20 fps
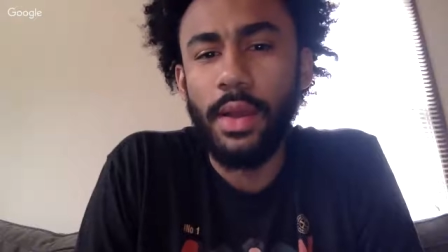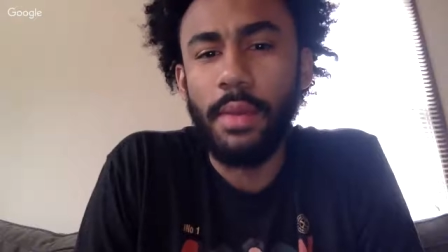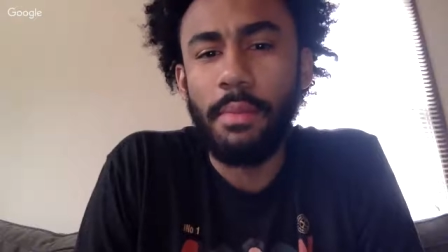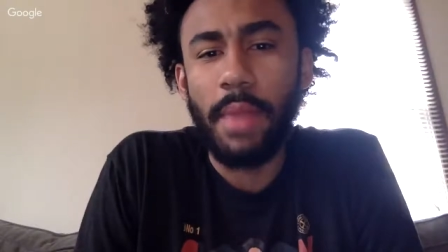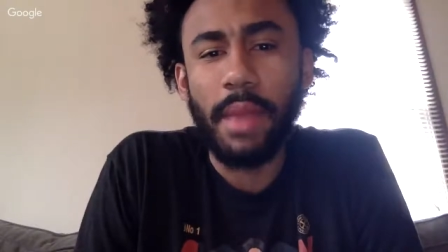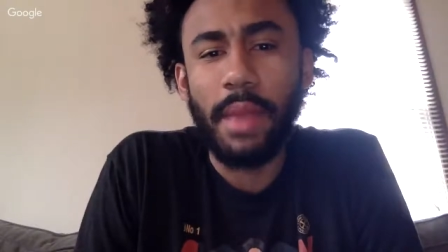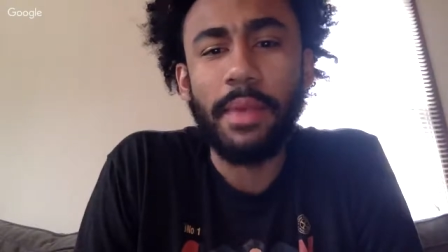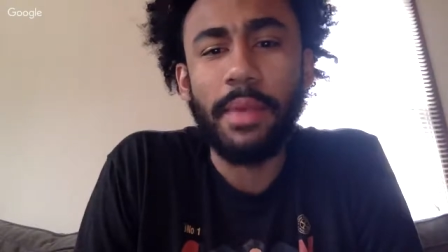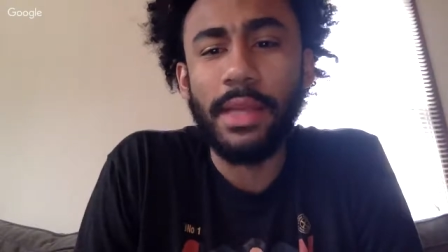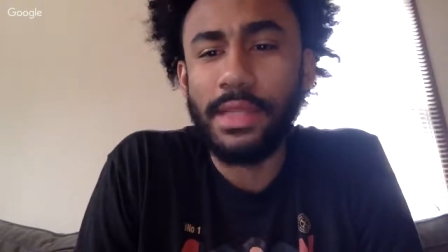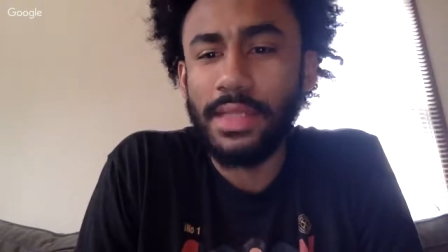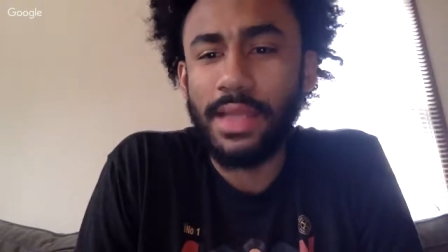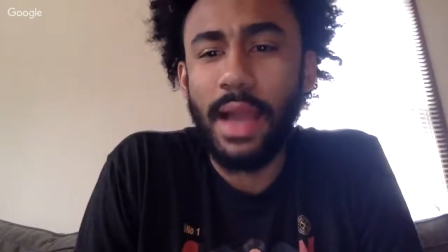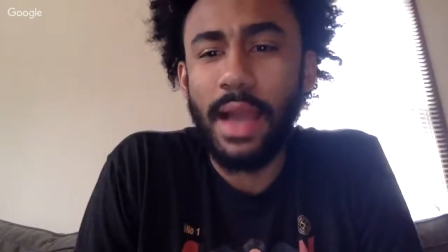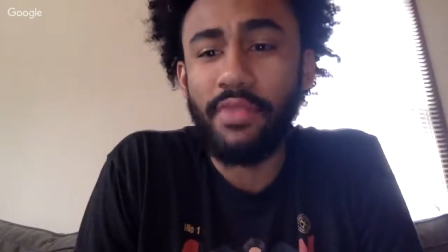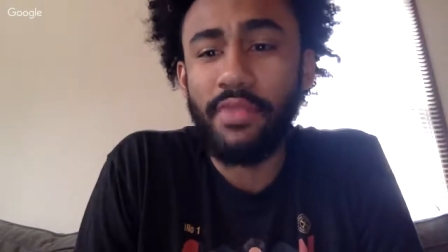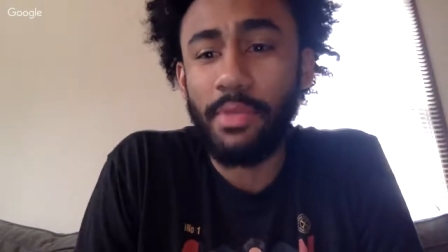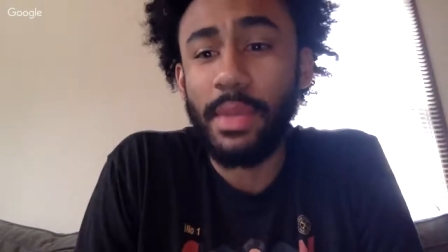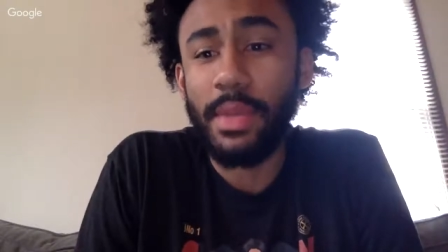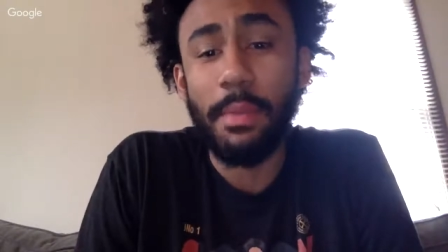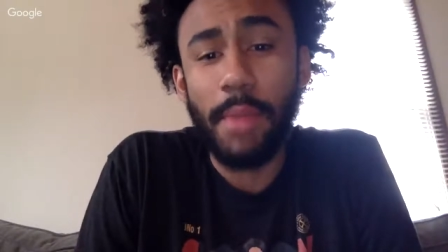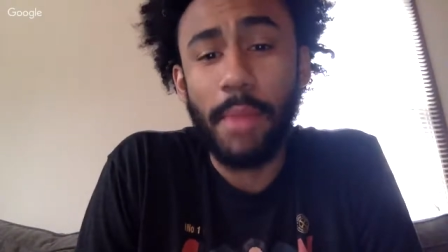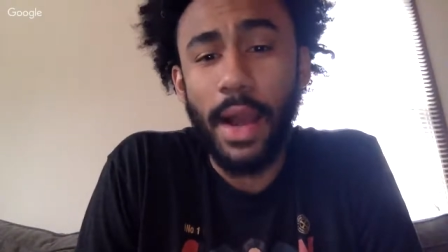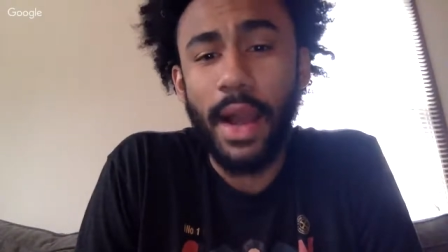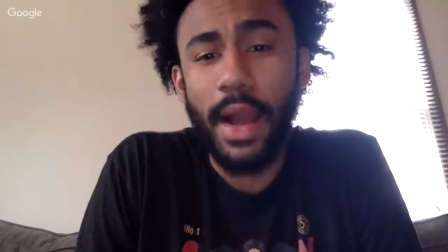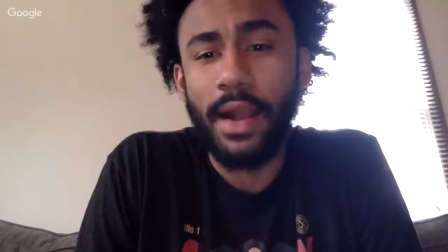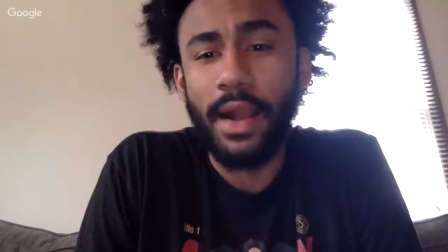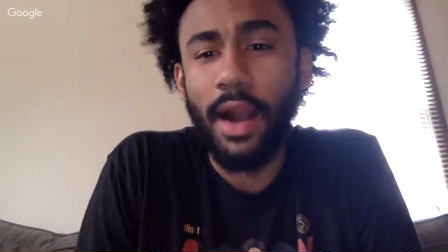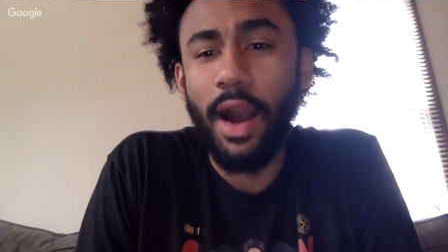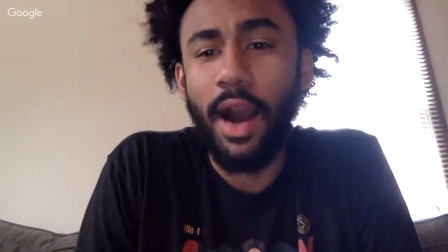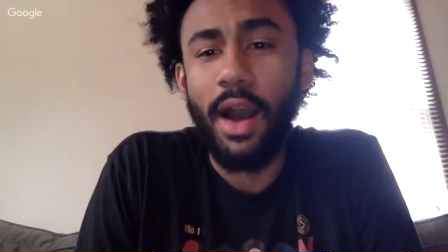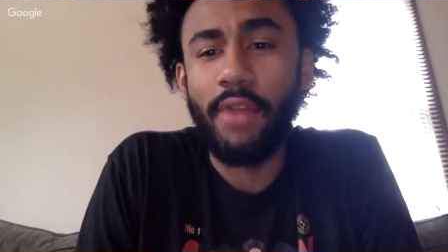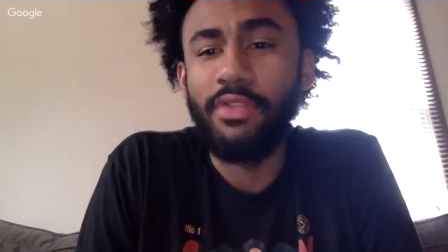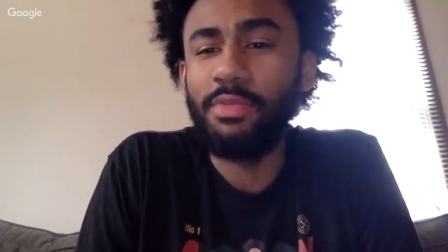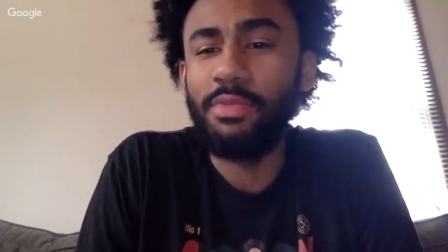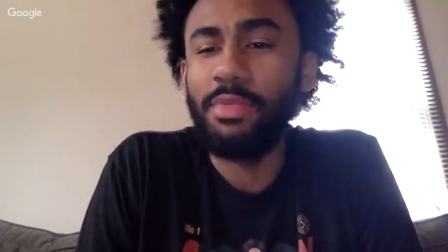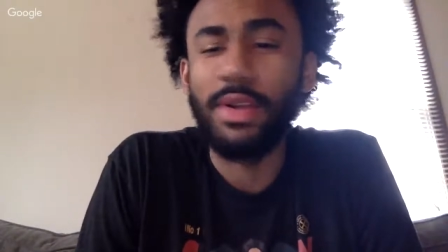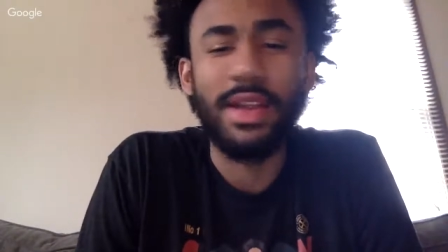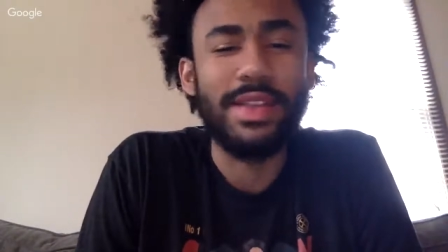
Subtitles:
Maybe it's time for me to back off. But it's